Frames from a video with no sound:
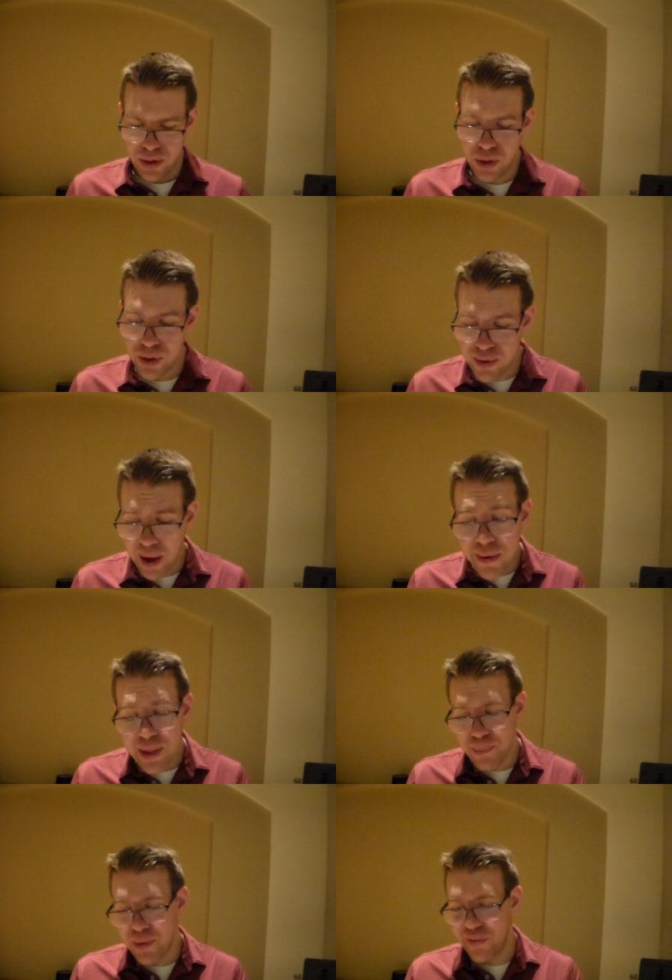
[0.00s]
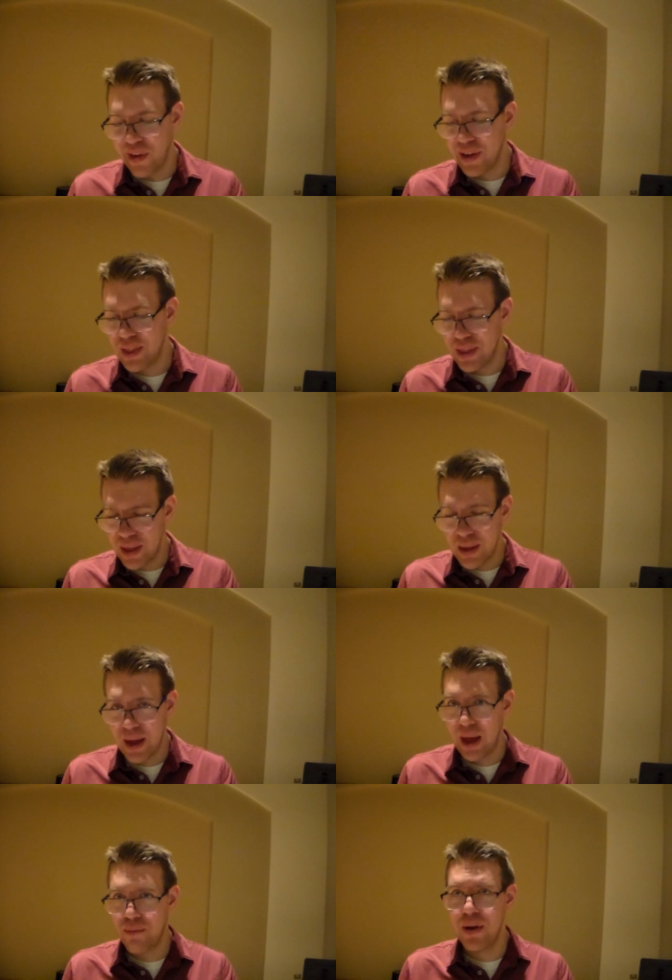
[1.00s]
So the crowds have been following.
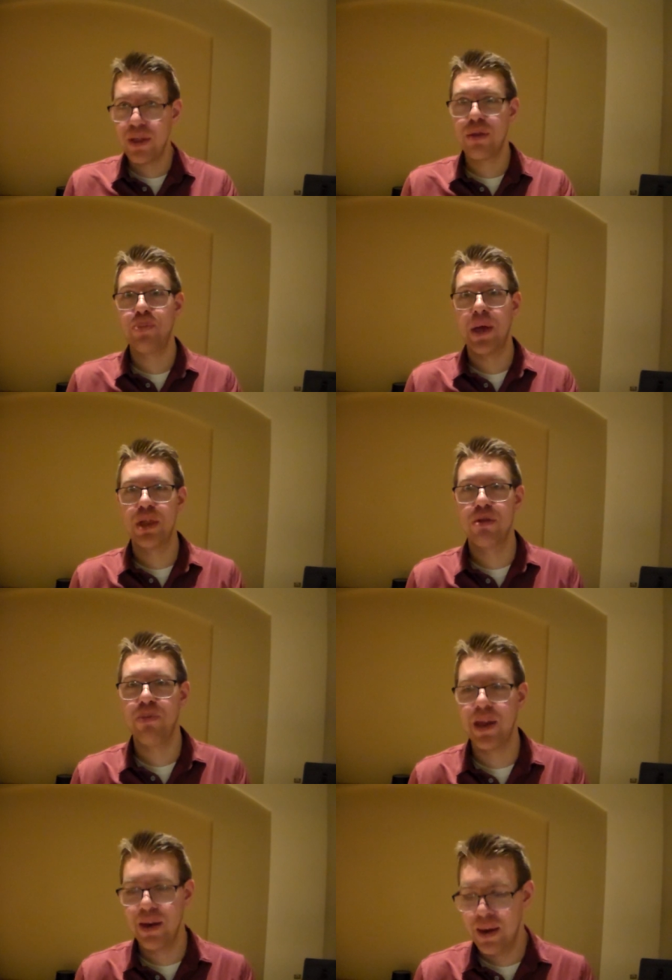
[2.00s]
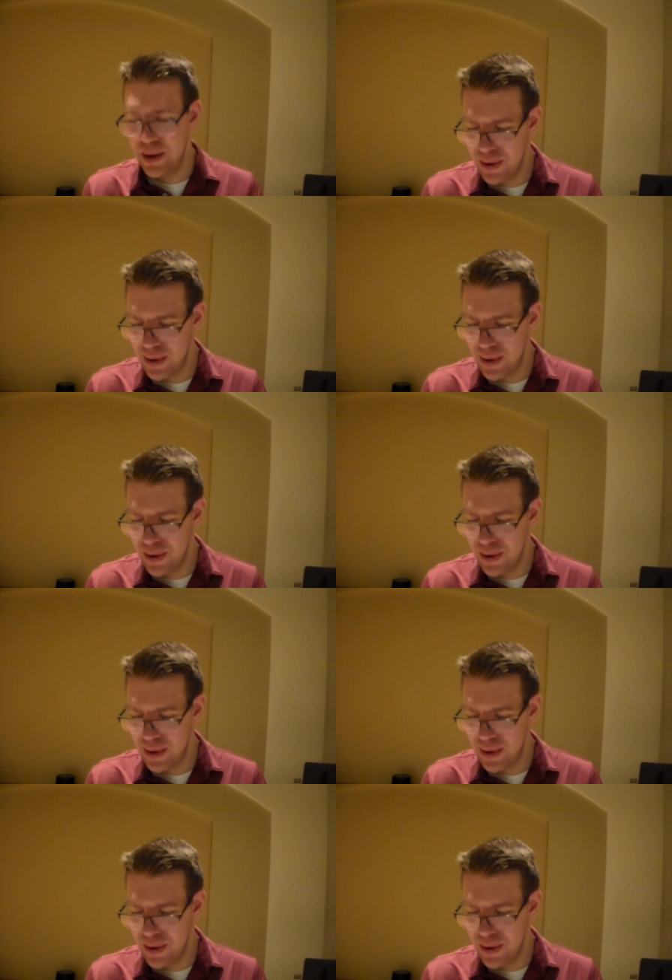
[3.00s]
What does this passage mean?